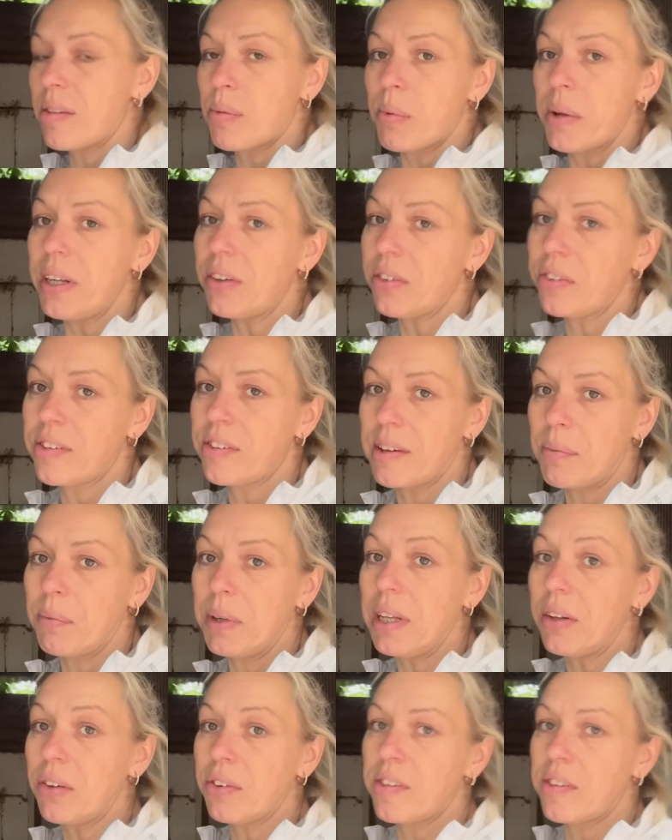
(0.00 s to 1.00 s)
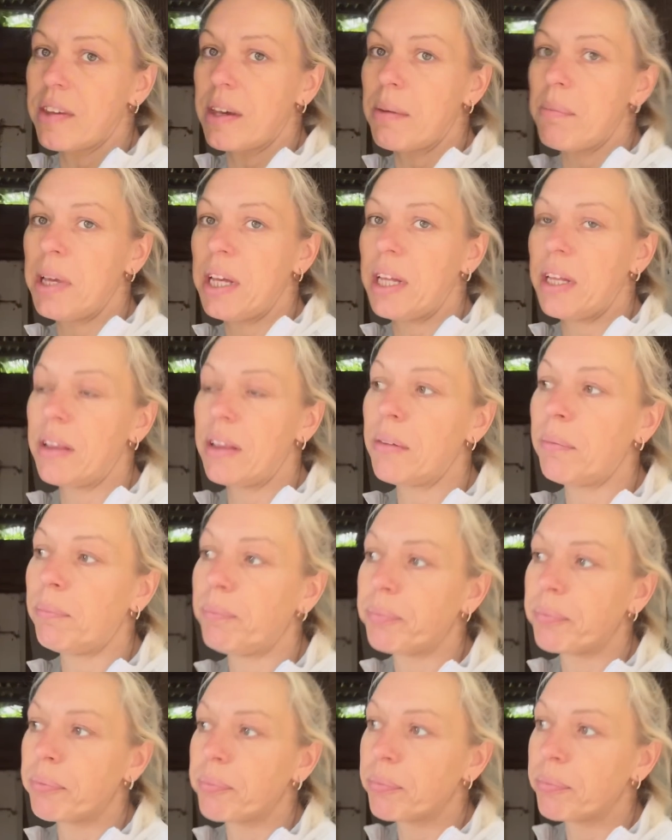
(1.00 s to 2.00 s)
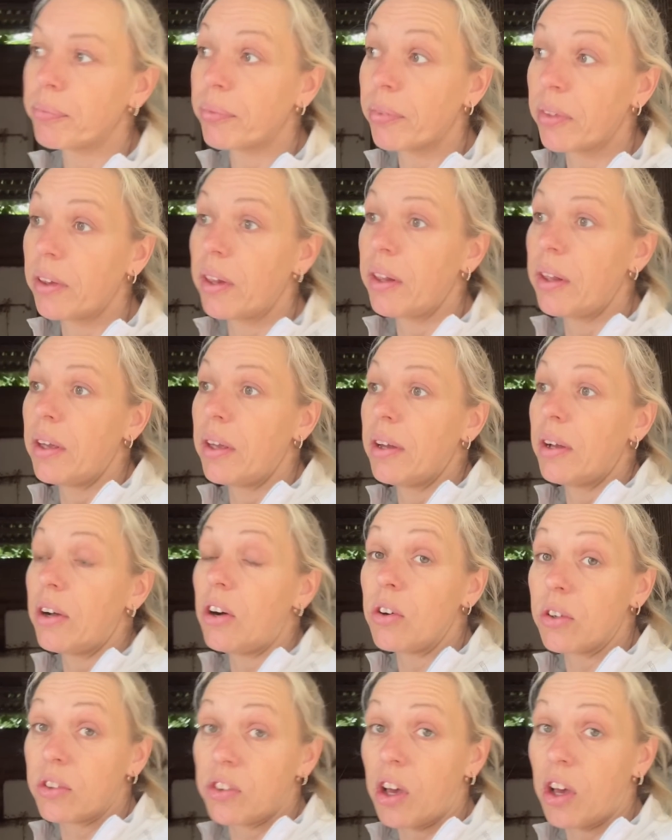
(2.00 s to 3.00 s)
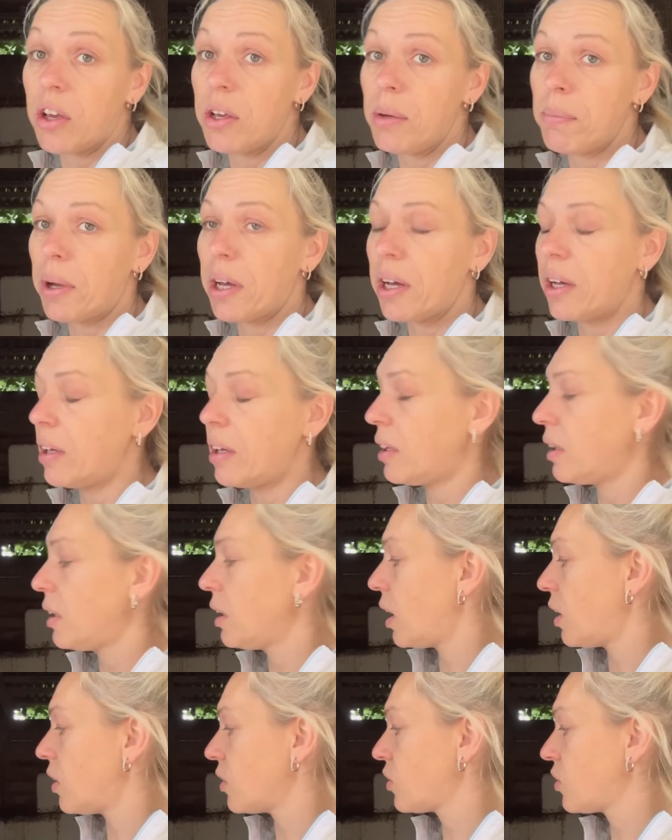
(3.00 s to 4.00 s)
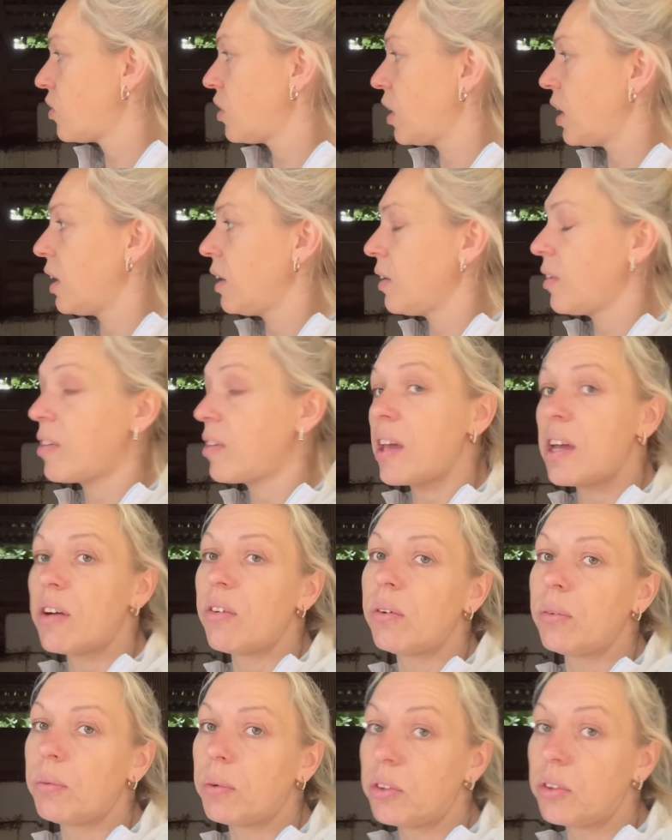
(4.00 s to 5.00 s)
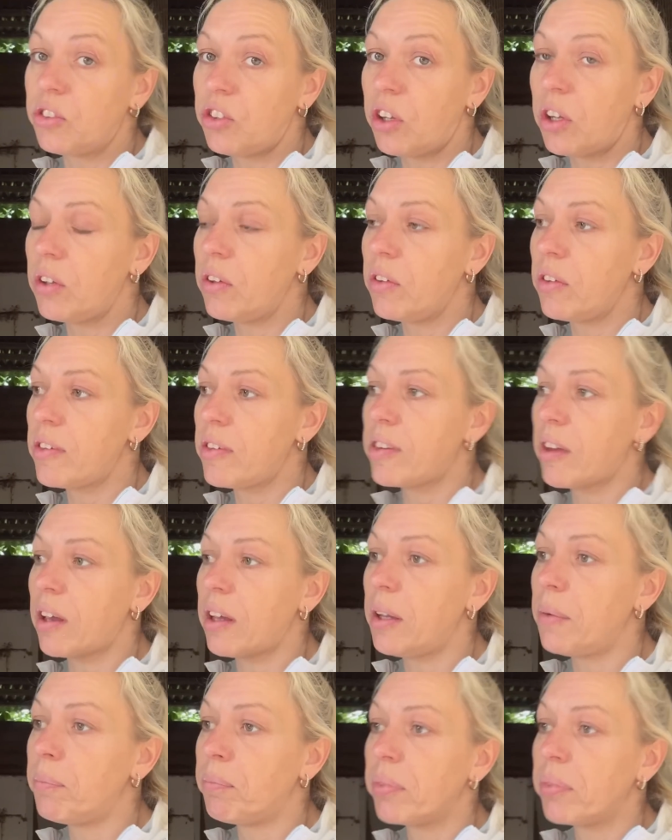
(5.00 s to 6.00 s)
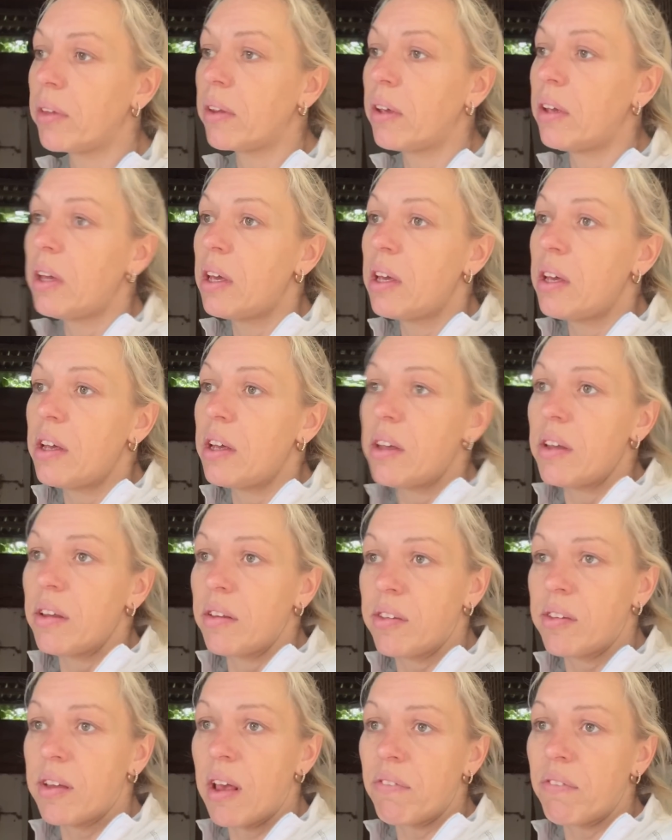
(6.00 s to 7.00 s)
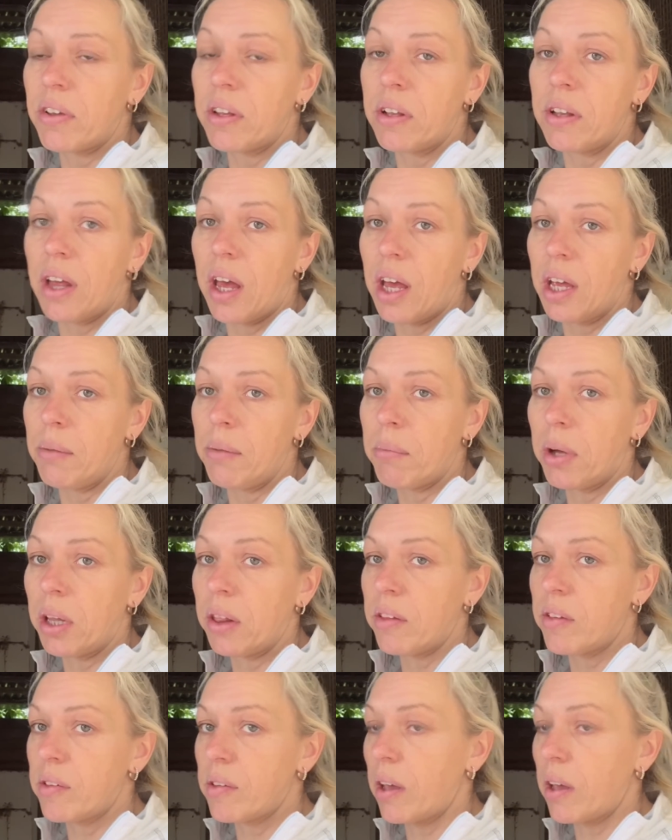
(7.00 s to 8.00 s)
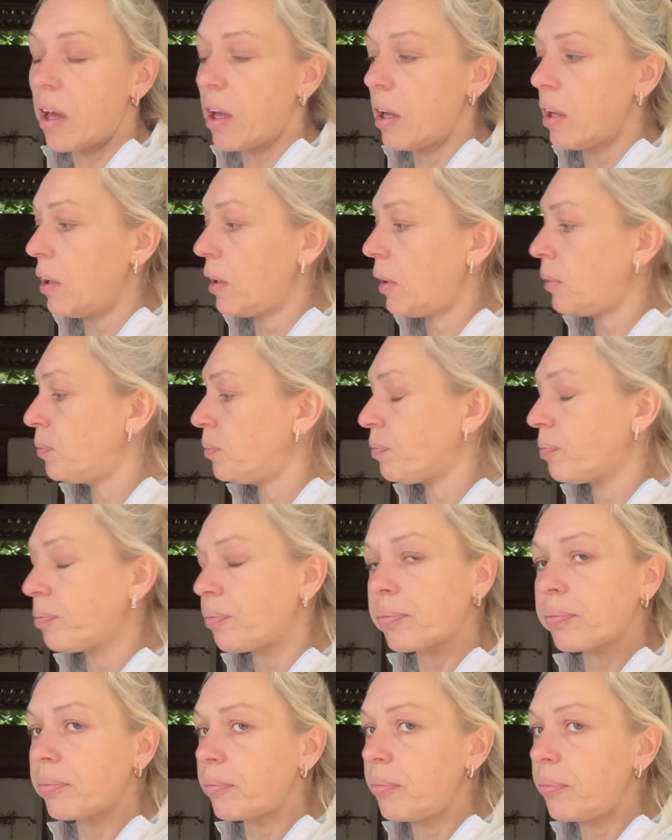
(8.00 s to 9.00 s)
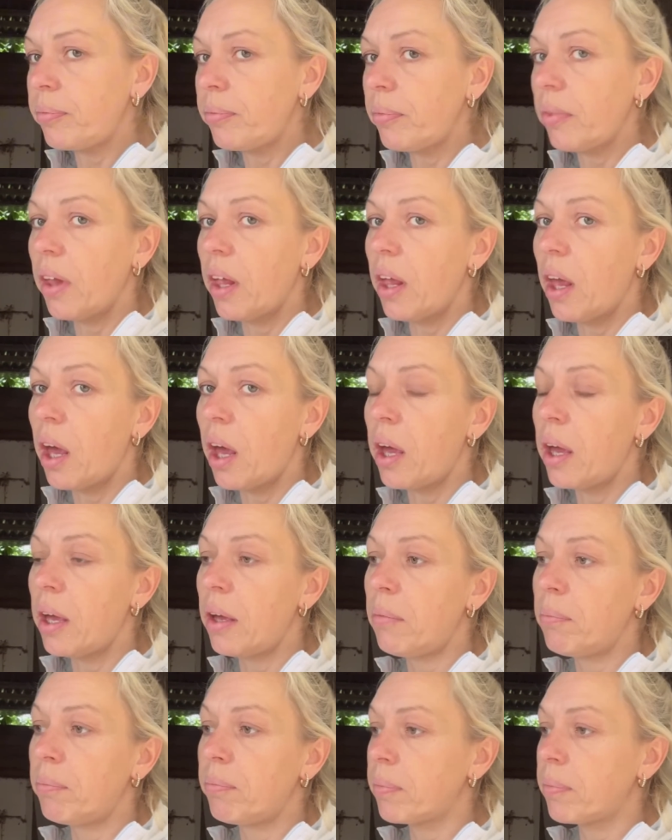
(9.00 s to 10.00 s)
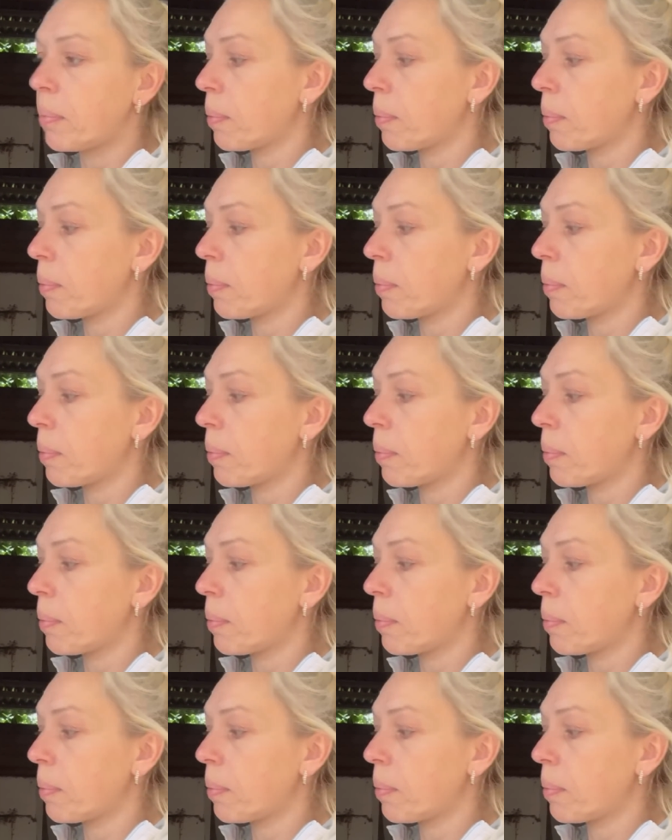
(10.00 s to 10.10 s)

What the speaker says: we lost him. We lost him in October last year. It's now June, so 7-8 months ago. I